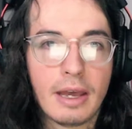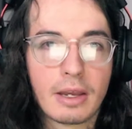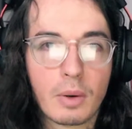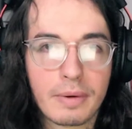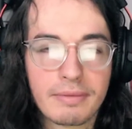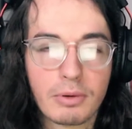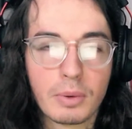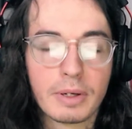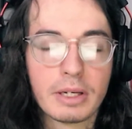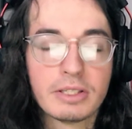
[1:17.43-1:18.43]
going
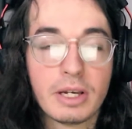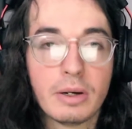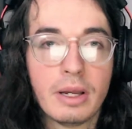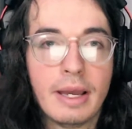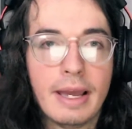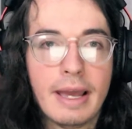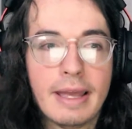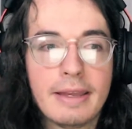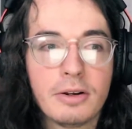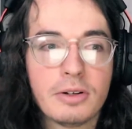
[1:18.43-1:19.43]
forward. So
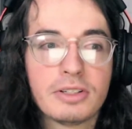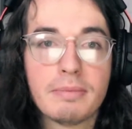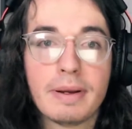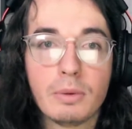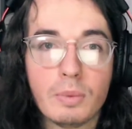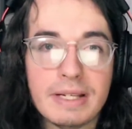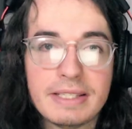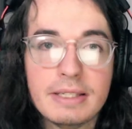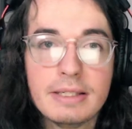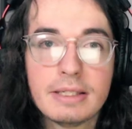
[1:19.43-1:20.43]
here are some of my
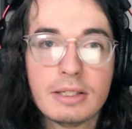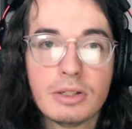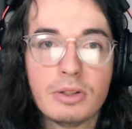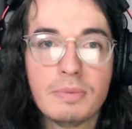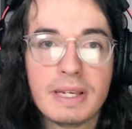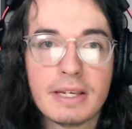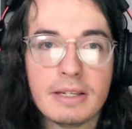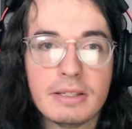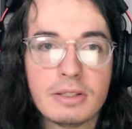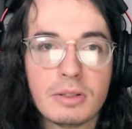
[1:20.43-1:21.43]
reasons,
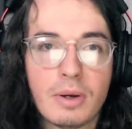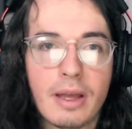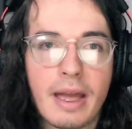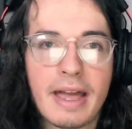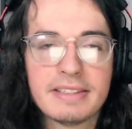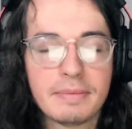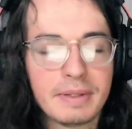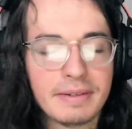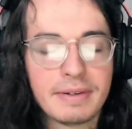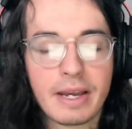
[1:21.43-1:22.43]
because as I'm
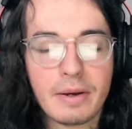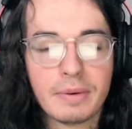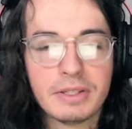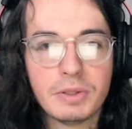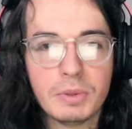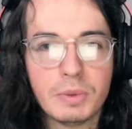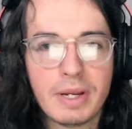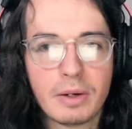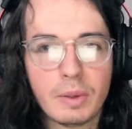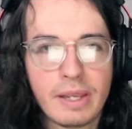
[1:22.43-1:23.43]
leaving, I want to
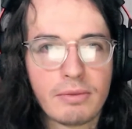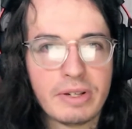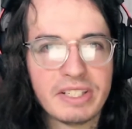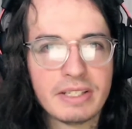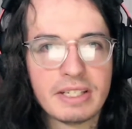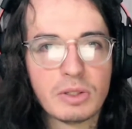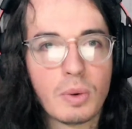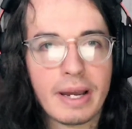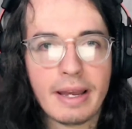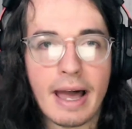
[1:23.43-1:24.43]
not only give reasons as to
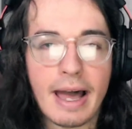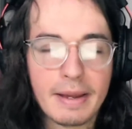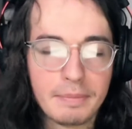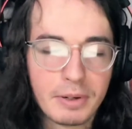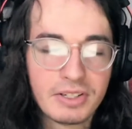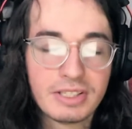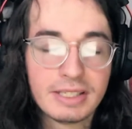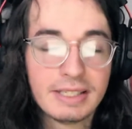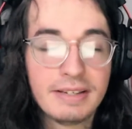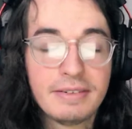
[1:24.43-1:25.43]
why I'm
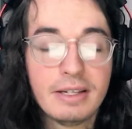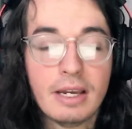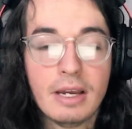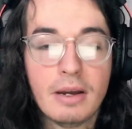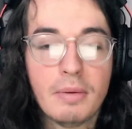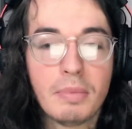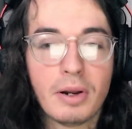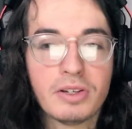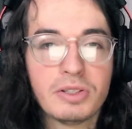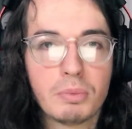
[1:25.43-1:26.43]
personally leaving, but
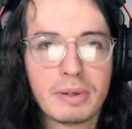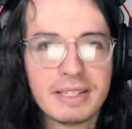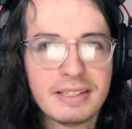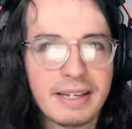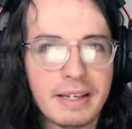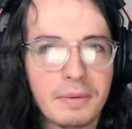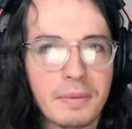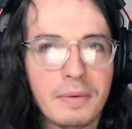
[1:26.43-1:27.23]
also bring to light